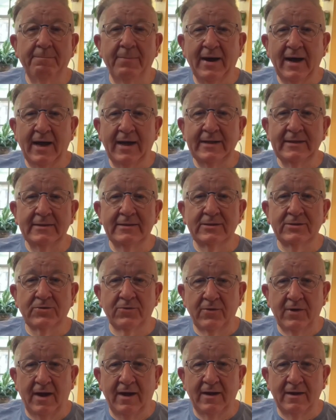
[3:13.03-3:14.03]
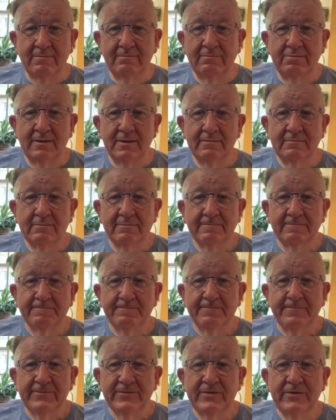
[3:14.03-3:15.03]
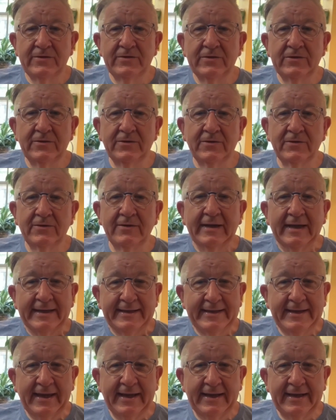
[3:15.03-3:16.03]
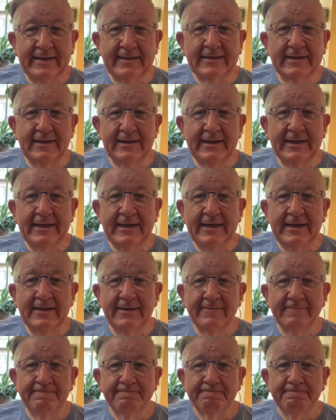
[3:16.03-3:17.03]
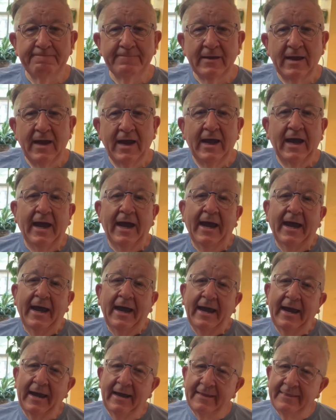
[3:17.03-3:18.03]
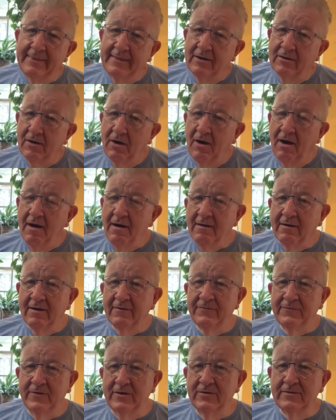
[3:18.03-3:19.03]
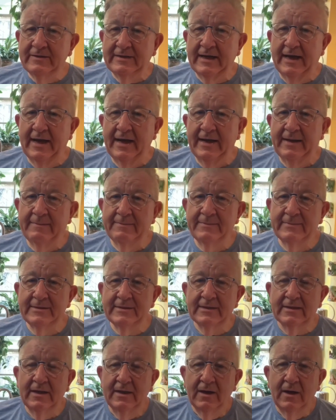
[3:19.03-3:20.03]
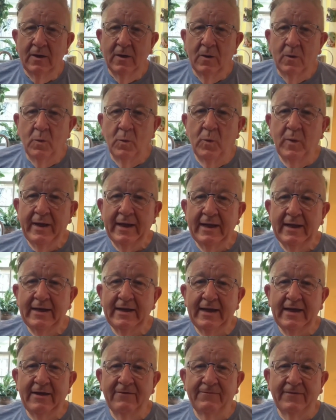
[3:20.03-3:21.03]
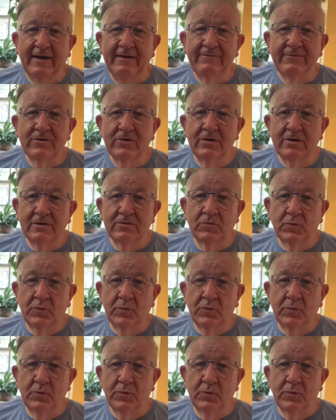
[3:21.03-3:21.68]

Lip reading: pot scrub to get it clean. And there are a few times when, if I've cooked